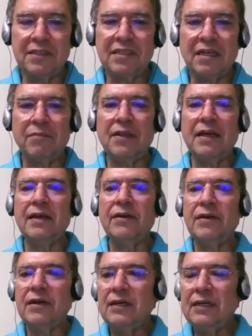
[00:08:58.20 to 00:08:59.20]
You build
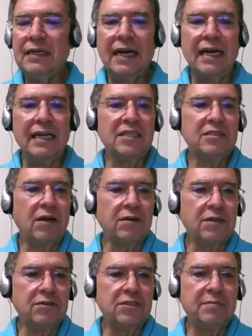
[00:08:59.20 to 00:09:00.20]
something, and
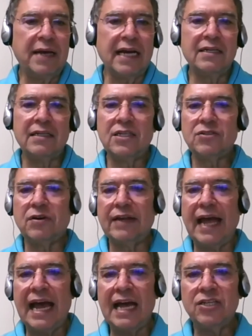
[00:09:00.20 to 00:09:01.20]
this all goes back to
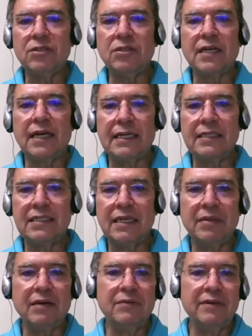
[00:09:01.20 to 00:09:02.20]
this sort of agile
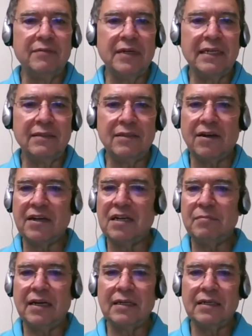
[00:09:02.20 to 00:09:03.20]
concept that we've been
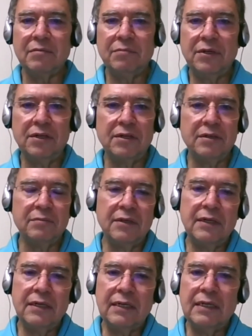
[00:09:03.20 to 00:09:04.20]
talking about in
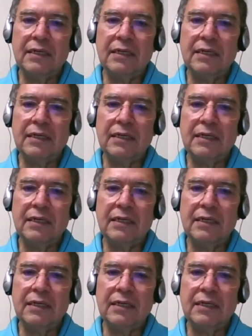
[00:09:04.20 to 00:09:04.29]
computer